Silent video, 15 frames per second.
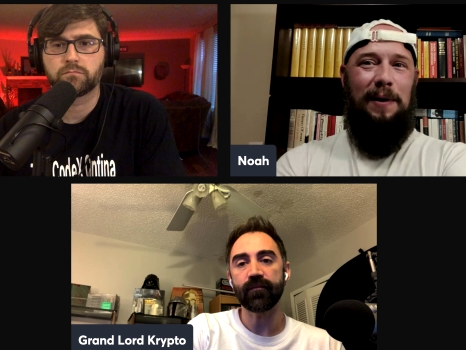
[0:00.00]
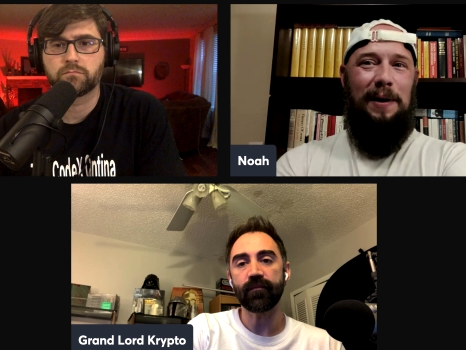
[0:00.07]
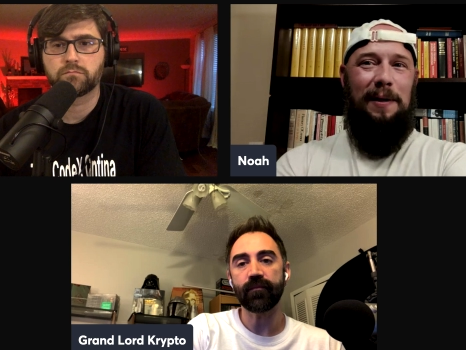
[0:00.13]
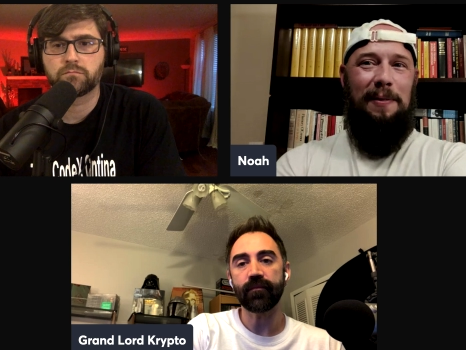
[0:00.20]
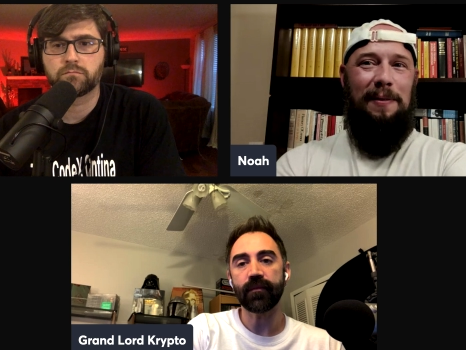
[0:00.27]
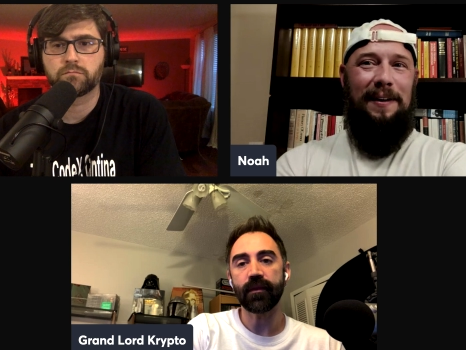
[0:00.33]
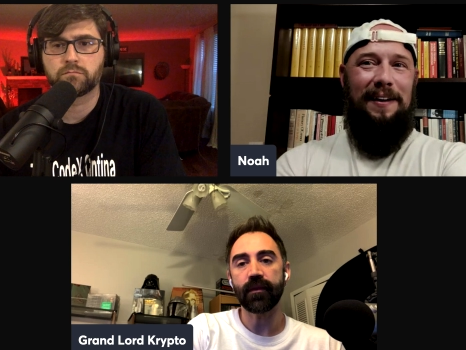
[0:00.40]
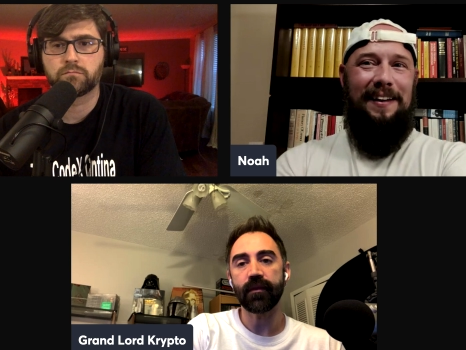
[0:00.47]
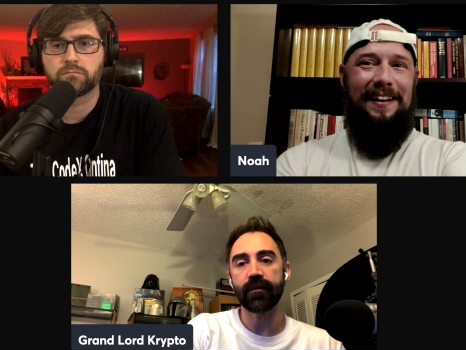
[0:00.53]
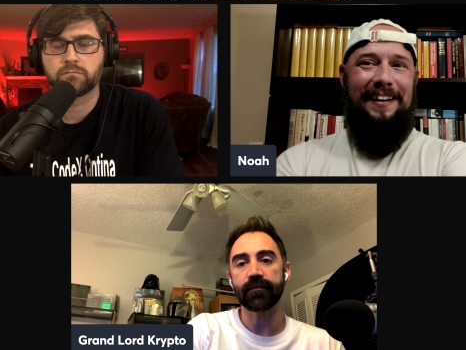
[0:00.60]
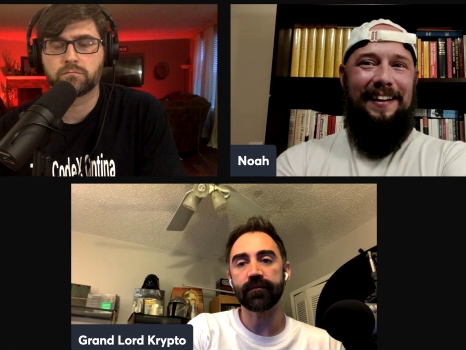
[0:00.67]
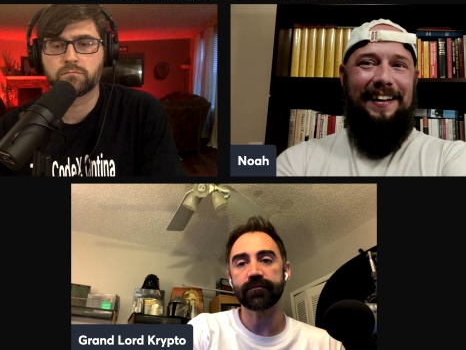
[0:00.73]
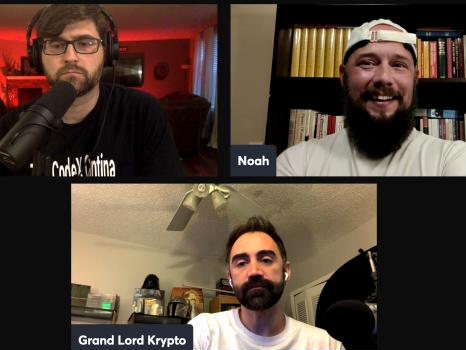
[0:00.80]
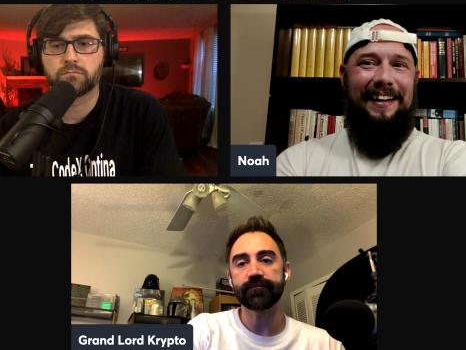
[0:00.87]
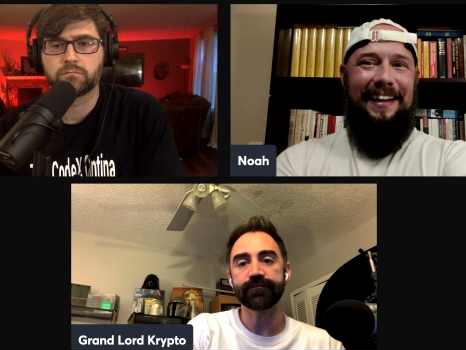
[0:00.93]
Speaker 1: with
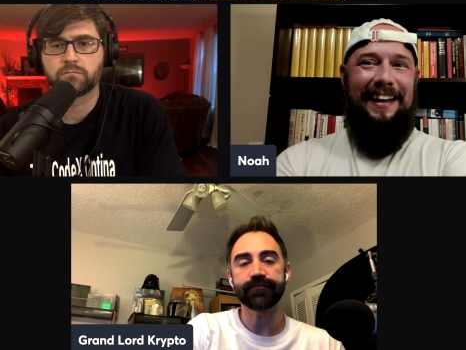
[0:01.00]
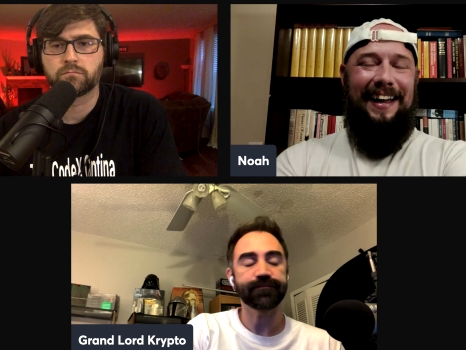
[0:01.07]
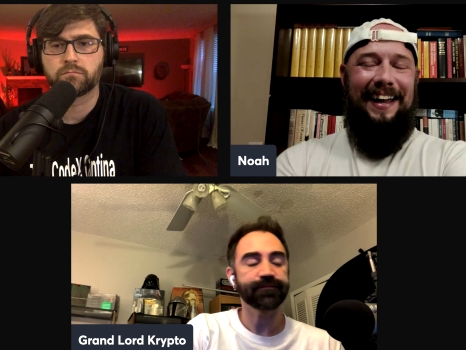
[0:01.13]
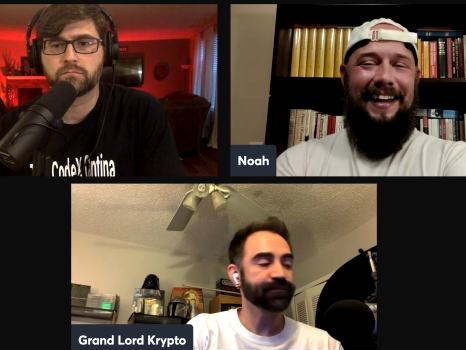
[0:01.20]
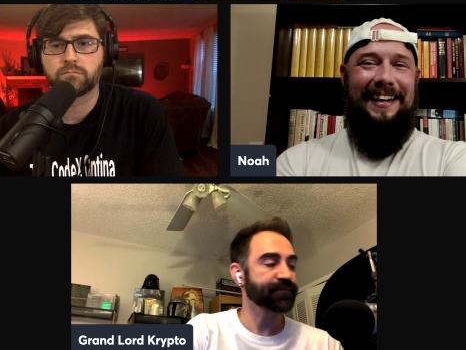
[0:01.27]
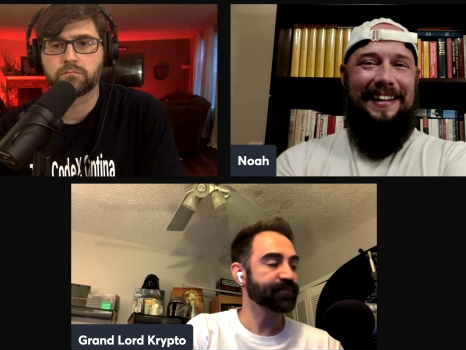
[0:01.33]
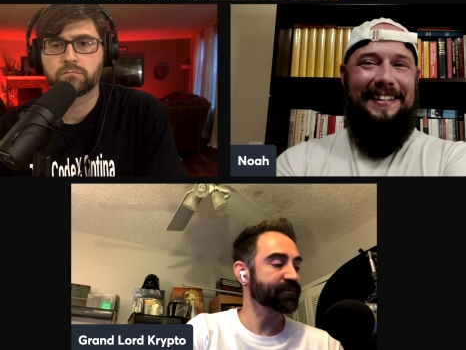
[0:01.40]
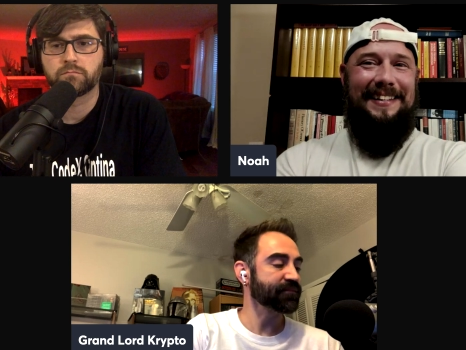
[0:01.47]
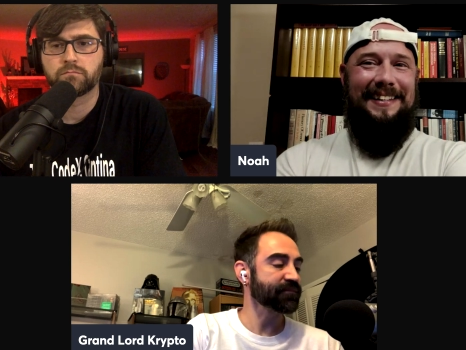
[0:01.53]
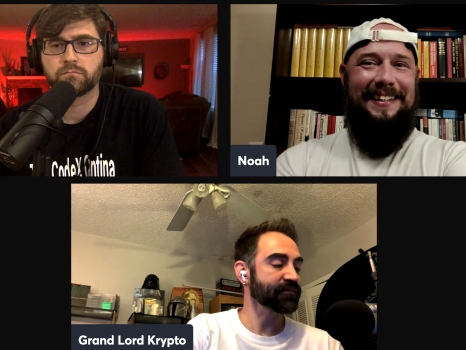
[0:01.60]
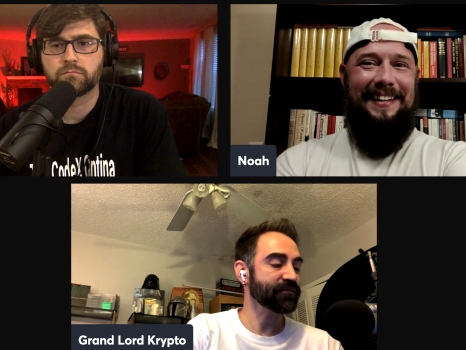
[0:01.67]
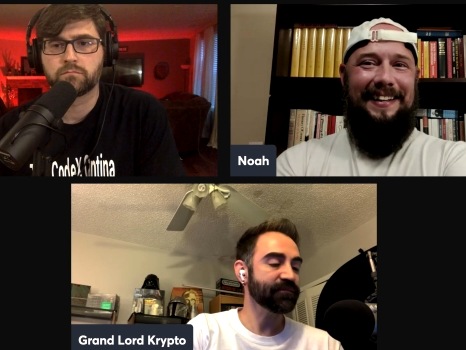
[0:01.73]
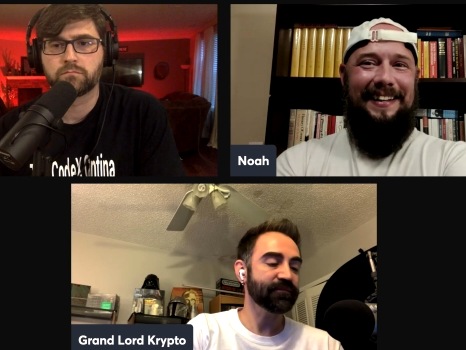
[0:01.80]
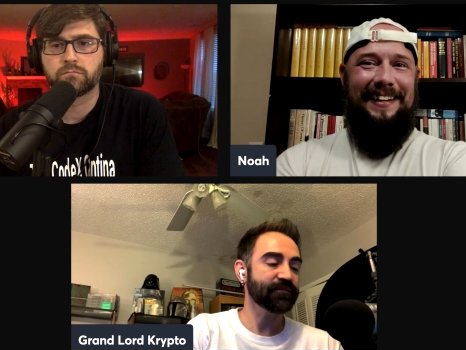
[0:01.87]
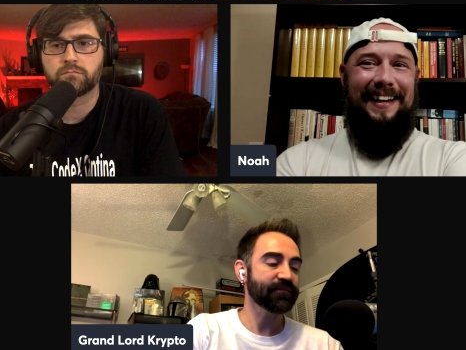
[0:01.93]
he's,
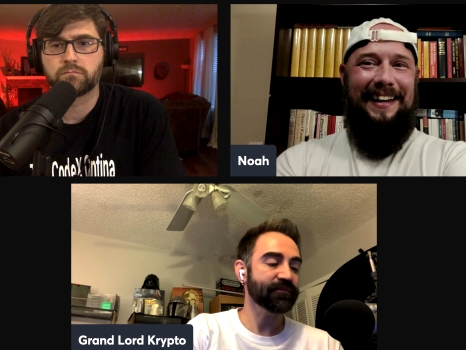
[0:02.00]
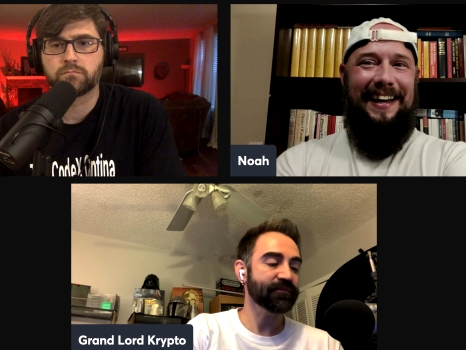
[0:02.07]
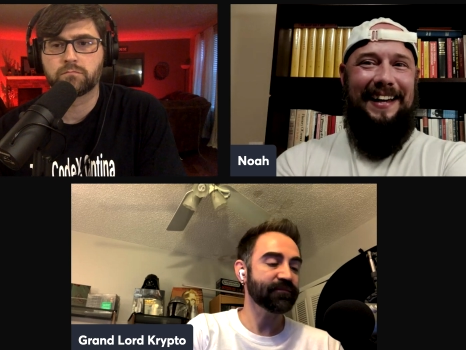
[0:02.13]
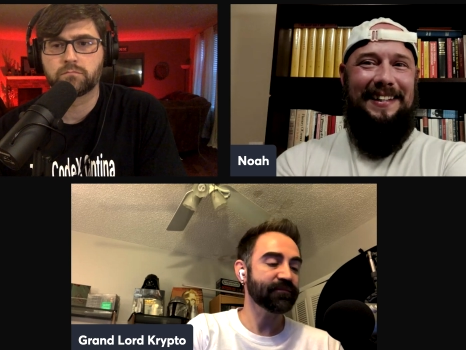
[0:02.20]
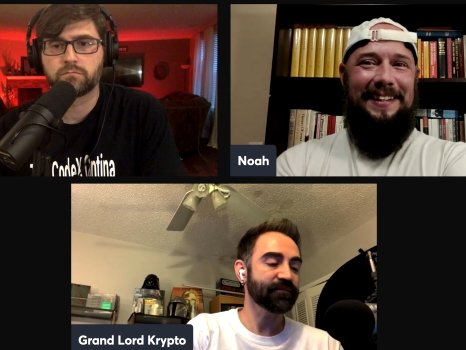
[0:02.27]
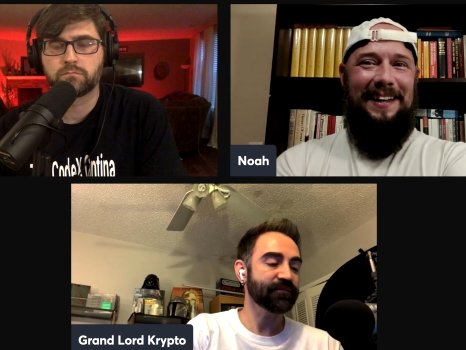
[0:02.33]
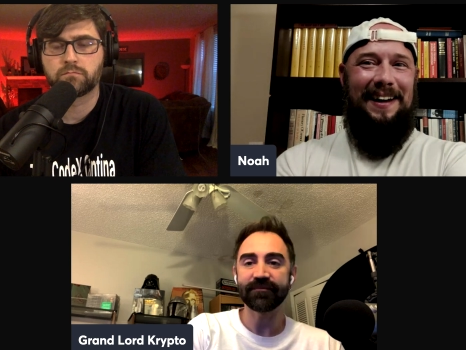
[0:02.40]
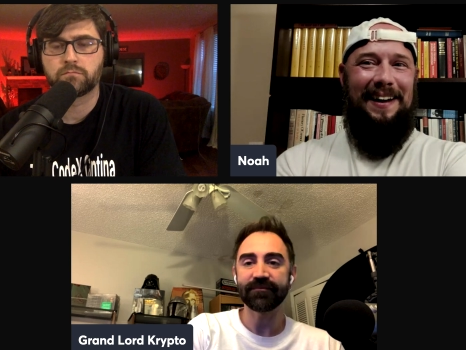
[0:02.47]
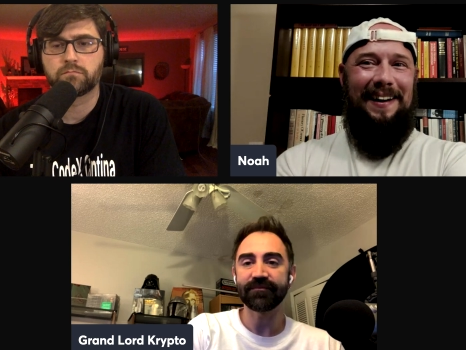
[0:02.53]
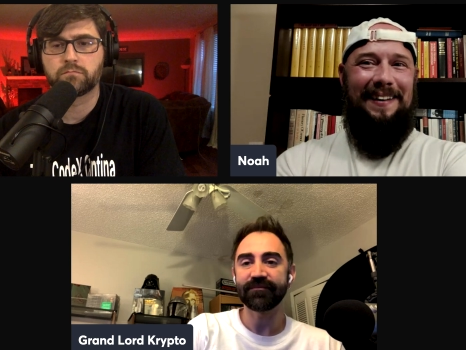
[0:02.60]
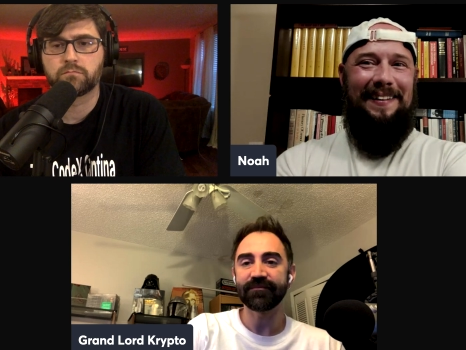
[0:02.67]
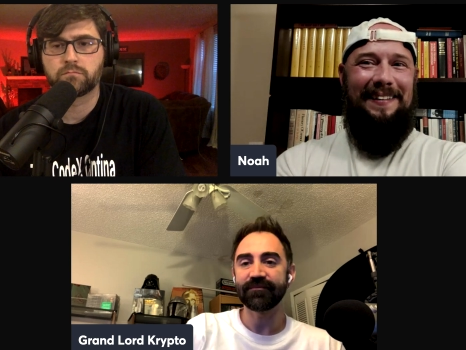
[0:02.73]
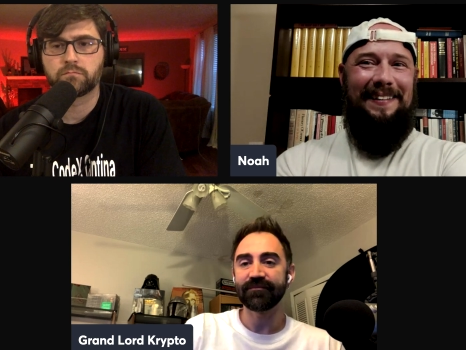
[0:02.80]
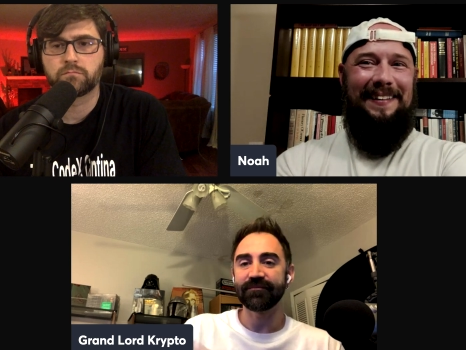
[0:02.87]
he's, uh,